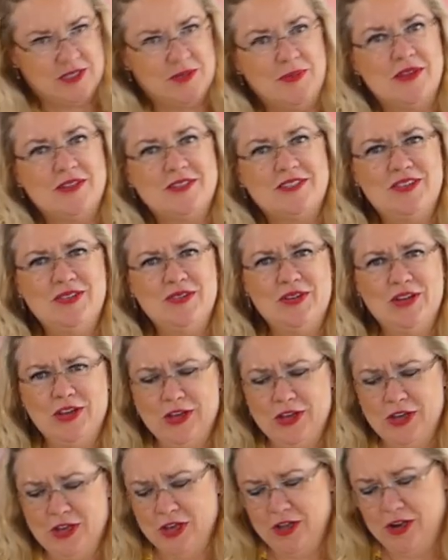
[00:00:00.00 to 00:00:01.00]
smells so
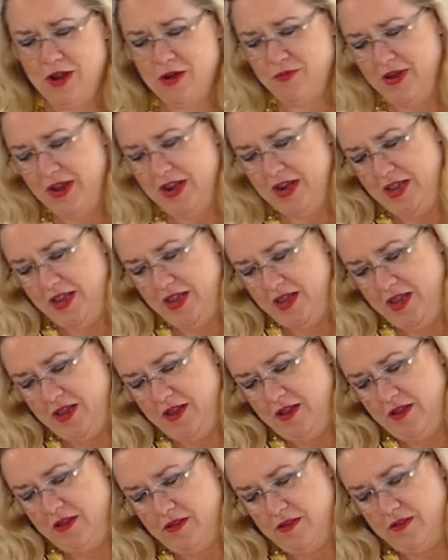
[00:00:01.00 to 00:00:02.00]
good already.
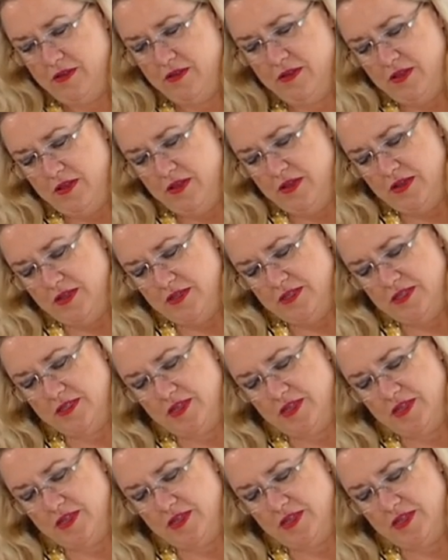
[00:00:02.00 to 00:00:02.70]
This